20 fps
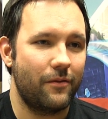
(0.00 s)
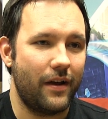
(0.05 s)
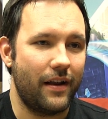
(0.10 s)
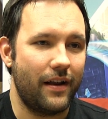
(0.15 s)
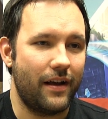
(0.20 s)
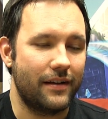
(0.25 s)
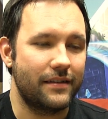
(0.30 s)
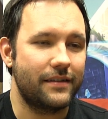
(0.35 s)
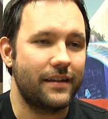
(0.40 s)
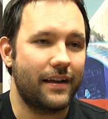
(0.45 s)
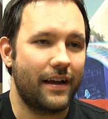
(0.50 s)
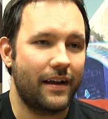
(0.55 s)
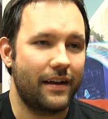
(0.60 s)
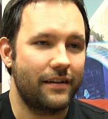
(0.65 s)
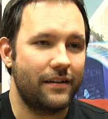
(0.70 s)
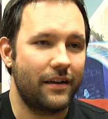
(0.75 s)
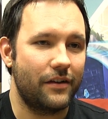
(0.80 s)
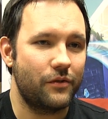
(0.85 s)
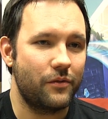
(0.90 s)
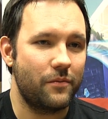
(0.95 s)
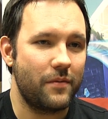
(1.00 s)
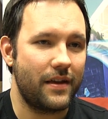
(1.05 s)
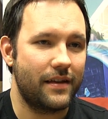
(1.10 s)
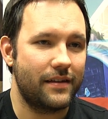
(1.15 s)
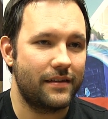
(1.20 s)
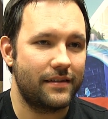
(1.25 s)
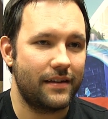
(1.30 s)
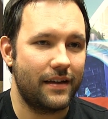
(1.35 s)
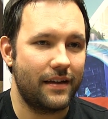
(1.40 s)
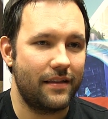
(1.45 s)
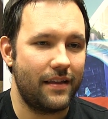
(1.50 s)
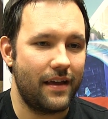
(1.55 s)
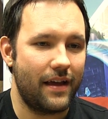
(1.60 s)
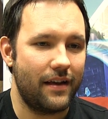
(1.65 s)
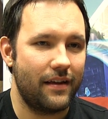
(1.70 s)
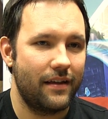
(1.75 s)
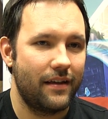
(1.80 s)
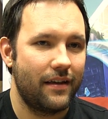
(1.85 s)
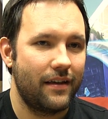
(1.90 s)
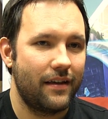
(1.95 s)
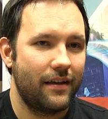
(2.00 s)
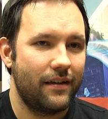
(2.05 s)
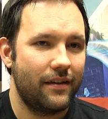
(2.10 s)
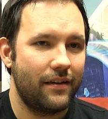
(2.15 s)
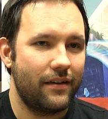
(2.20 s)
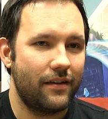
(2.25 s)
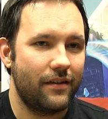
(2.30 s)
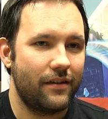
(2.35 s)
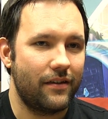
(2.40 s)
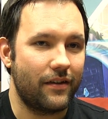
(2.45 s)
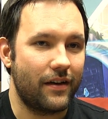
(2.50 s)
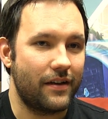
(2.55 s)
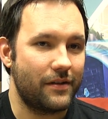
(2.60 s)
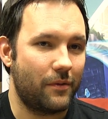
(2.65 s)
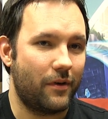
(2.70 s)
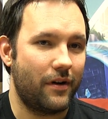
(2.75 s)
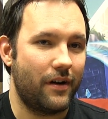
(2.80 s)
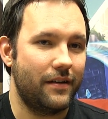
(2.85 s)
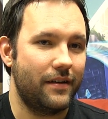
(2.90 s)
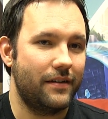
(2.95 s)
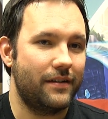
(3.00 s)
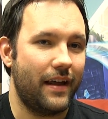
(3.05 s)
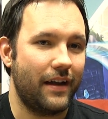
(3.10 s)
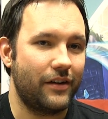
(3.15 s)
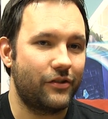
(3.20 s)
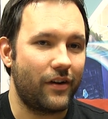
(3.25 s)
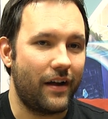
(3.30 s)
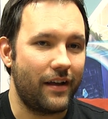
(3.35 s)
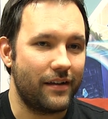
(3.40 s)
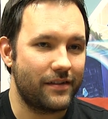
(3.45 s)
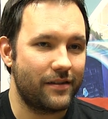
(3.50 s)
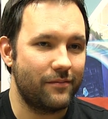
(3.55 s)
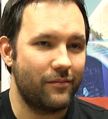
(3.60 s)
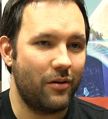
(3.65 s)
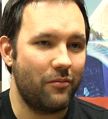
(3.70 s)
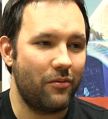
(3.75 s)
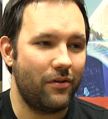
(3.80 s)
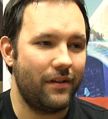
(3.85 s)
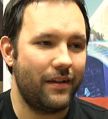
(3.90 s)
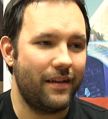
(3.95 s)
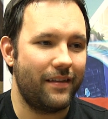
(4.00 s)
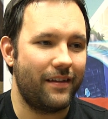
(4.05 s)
when Antti got in touch with me and said that you guys wanted to take Trials to mobile,